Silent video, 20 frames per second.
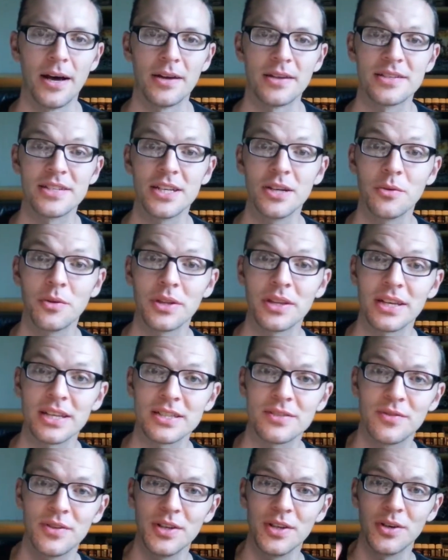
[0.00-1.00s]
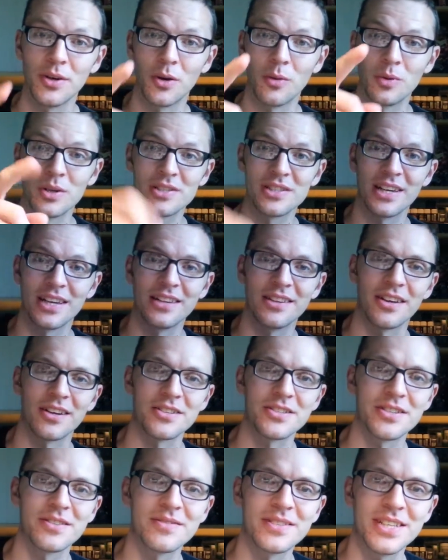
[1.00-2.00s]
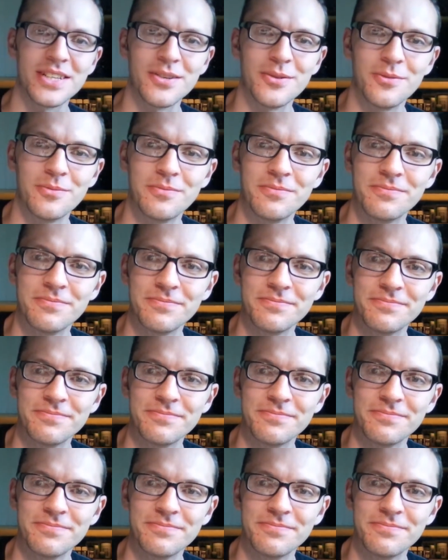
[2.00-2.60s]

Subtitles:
See you in the next video. We'll stay in touch. See you.